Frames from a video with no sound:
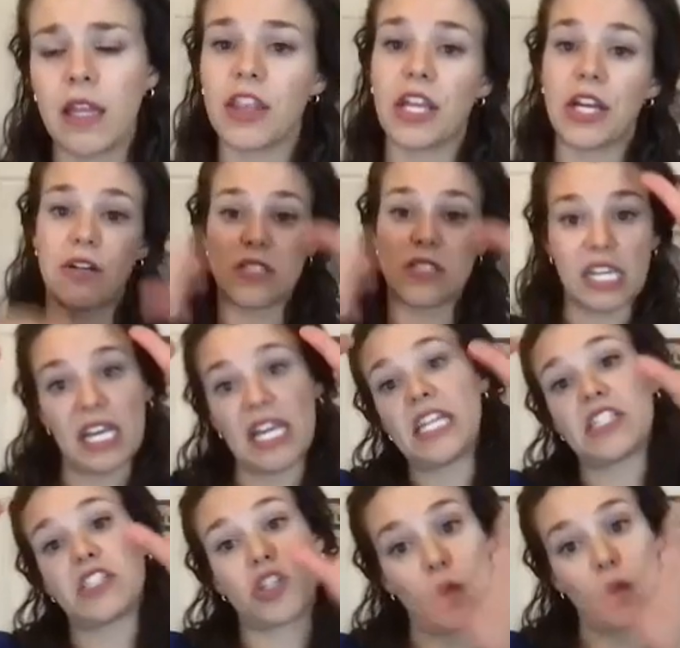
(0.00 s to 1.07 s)
there's the
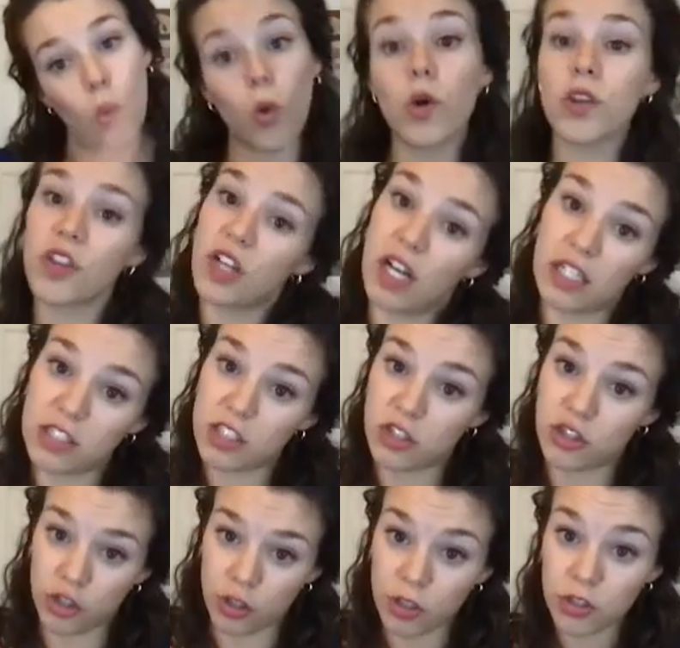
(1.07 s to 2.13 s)
Eastern Orthodox
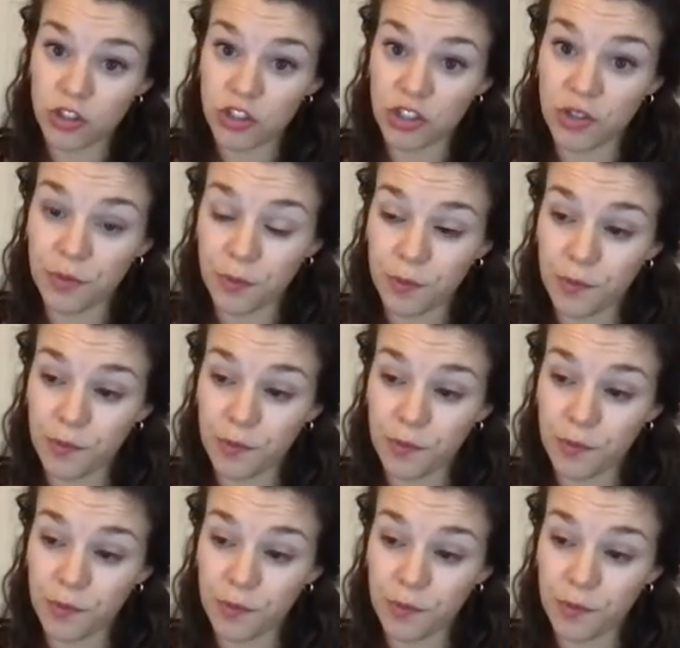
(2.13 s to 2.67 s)
Church,